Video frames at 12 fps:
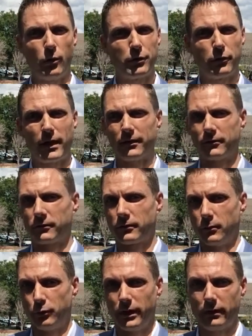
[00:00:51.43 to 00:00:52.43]
whether that's
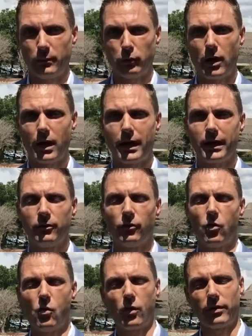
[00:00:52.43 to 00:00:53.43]
completely blind
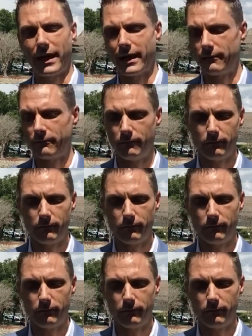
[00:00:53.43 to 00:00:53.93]
or they have